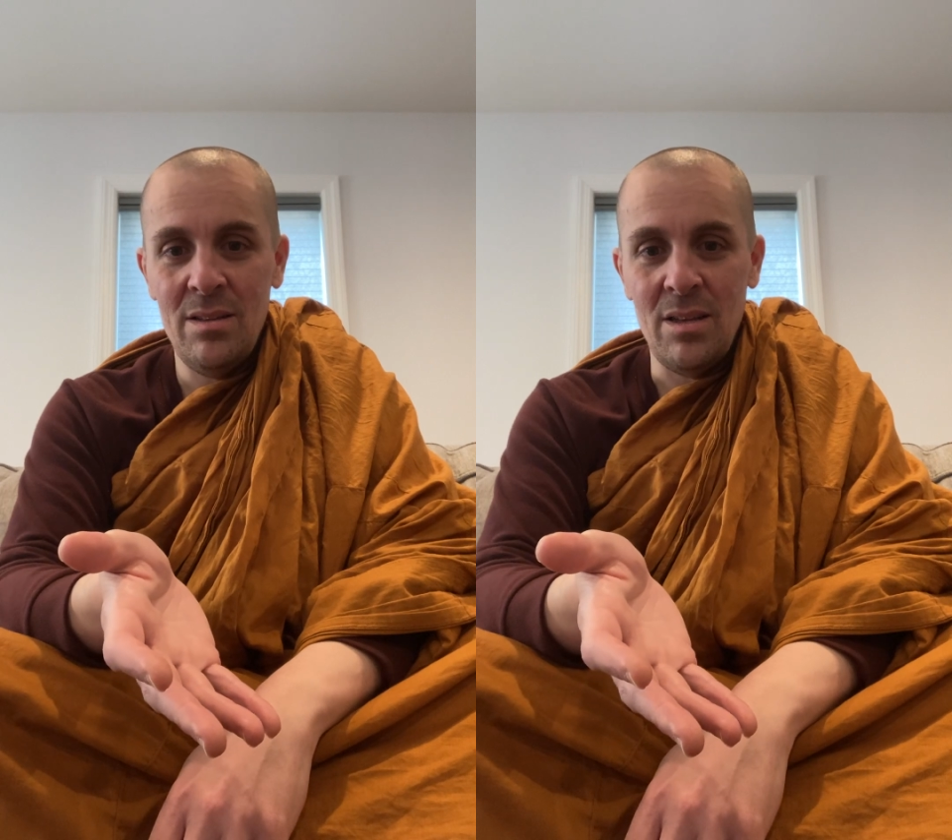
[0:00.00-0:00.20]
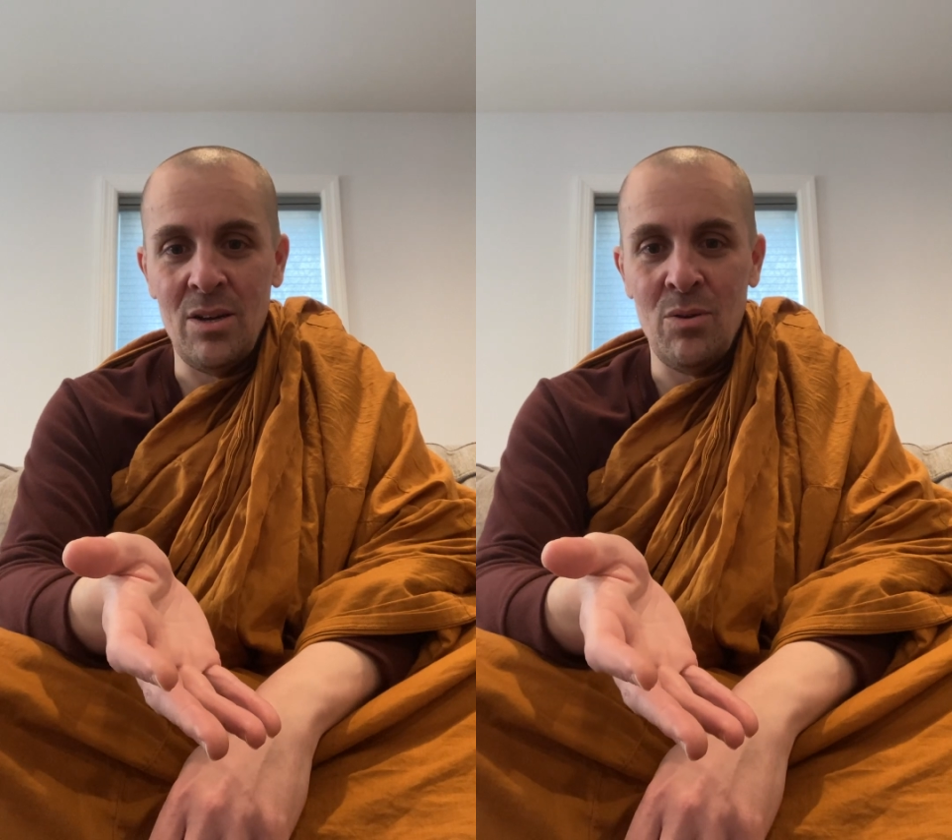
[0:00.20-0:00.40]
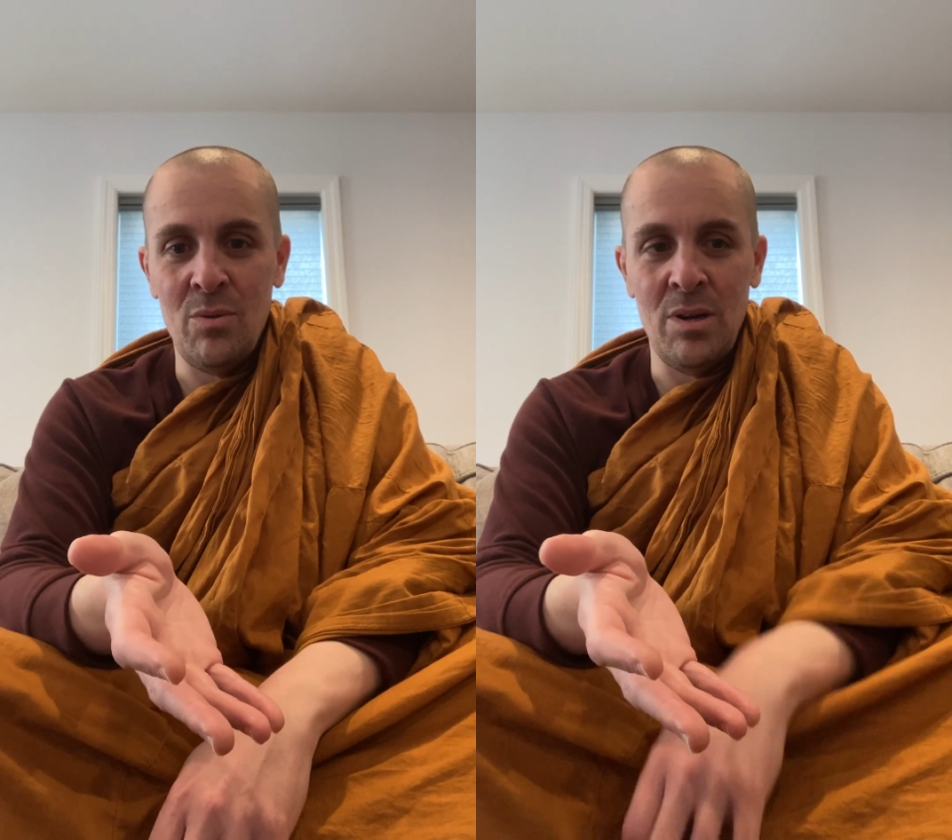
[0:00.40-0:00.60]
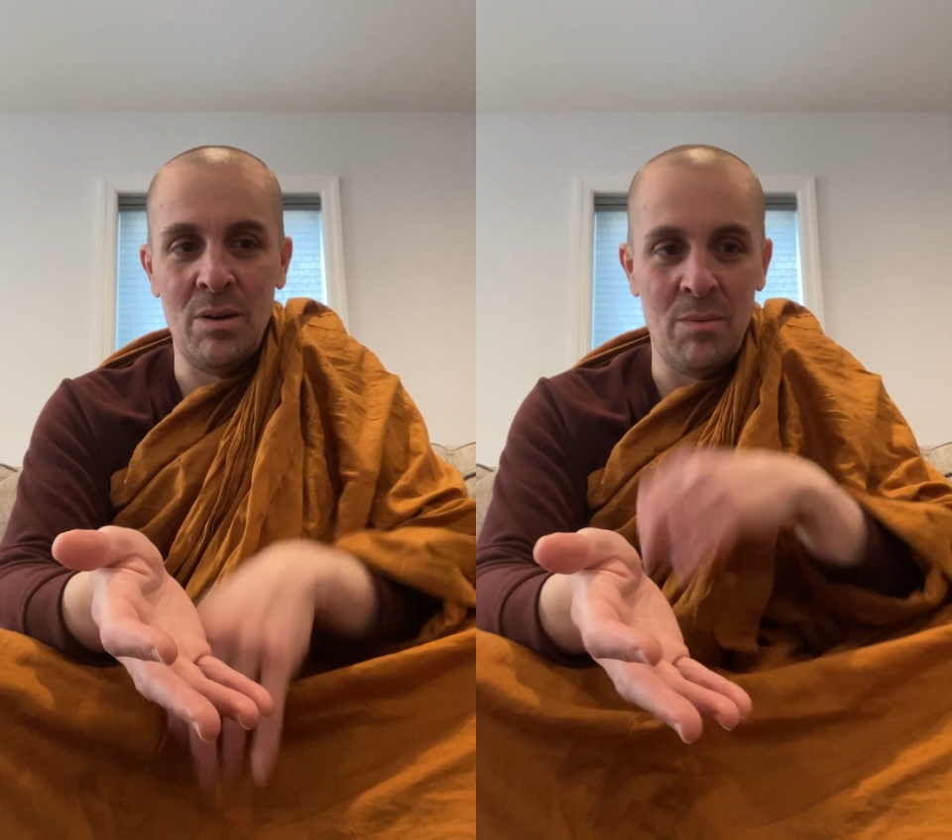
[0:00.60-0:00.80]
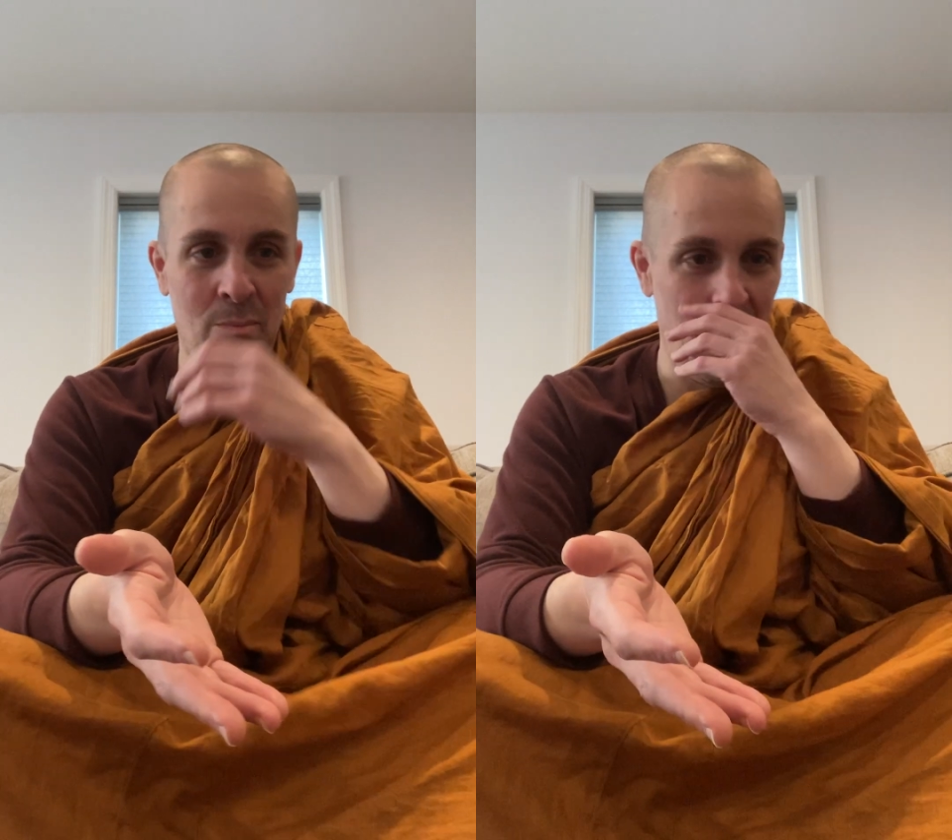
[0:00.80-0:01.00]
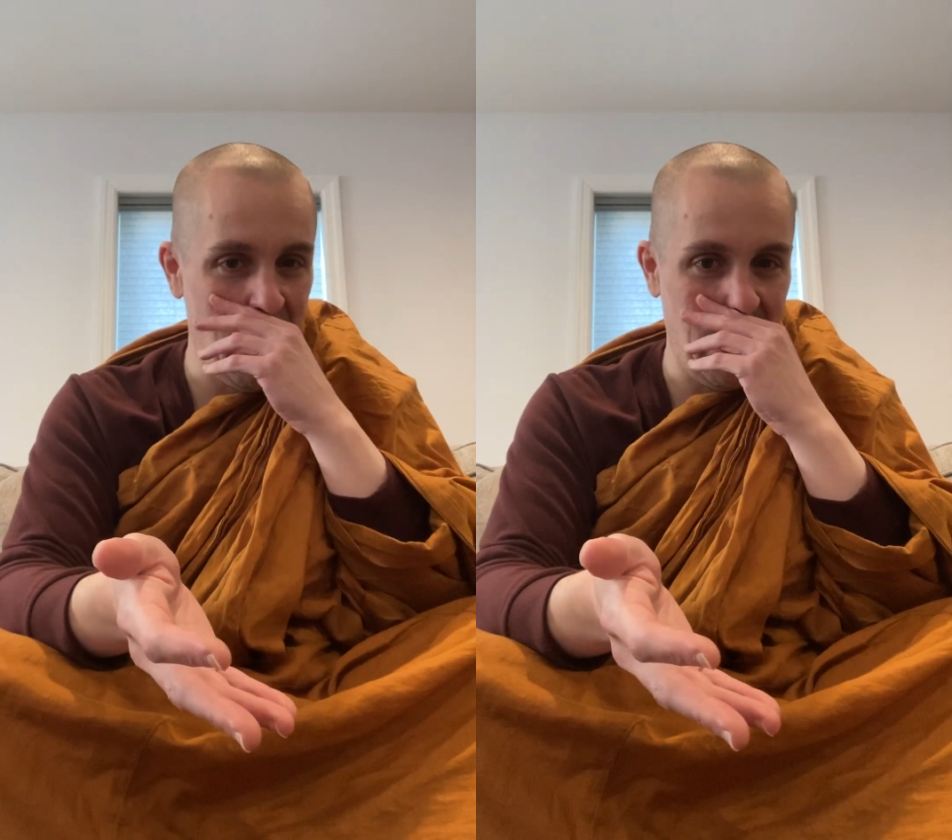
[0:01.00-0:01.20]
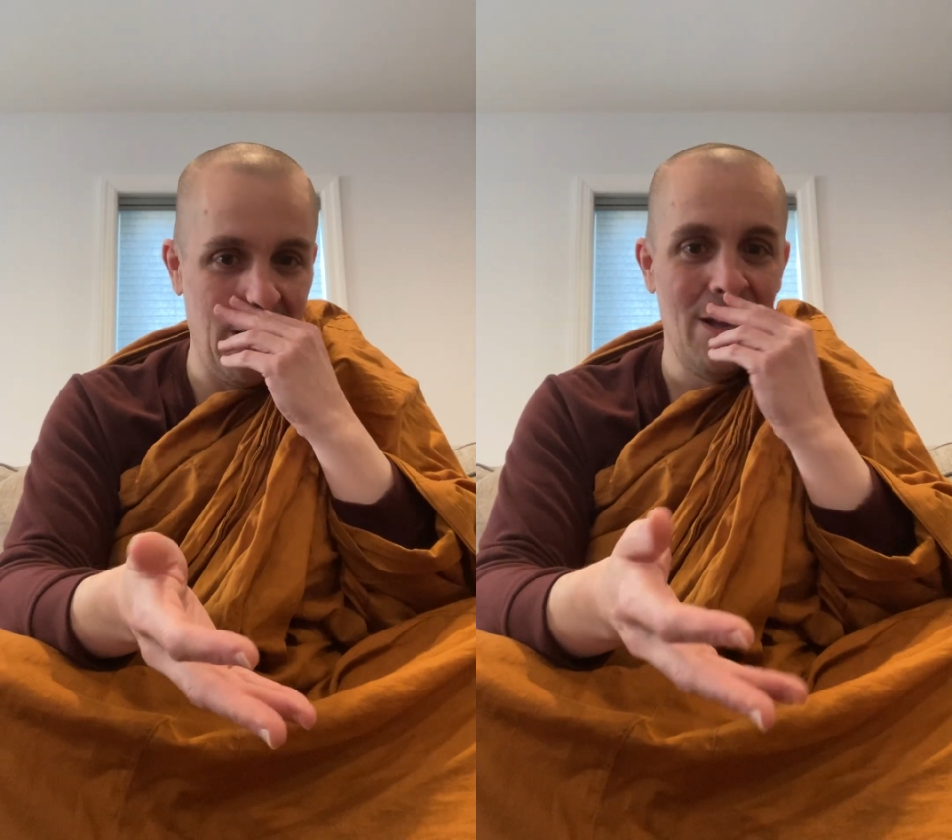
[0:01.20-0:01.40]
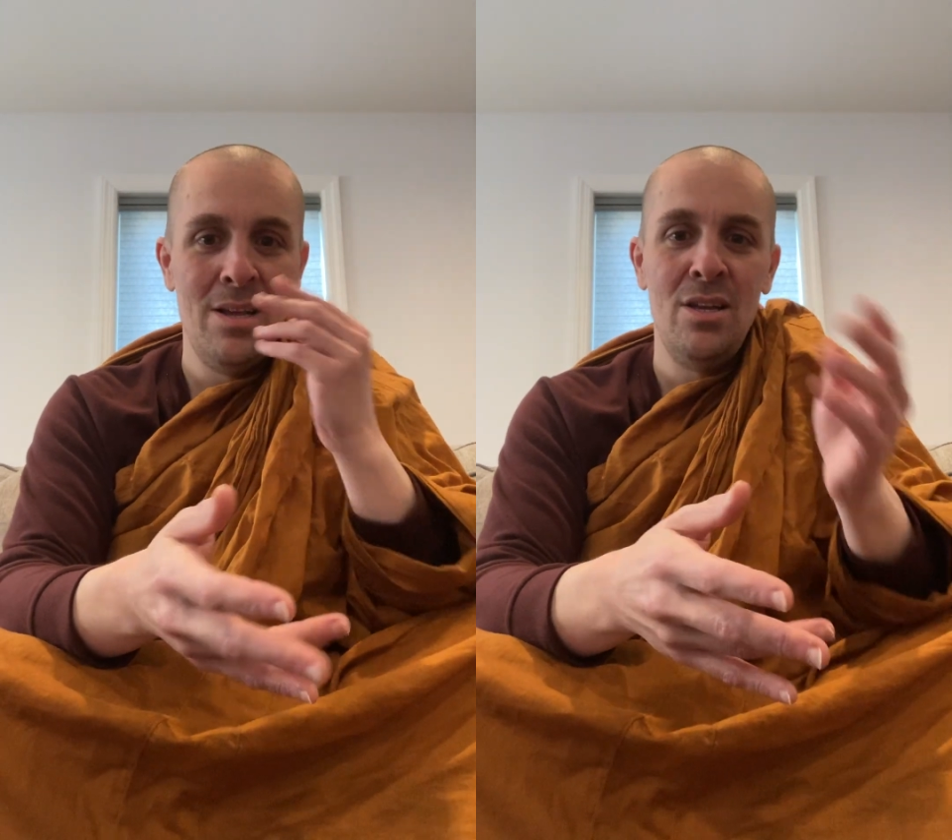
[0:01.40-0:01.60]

Maha.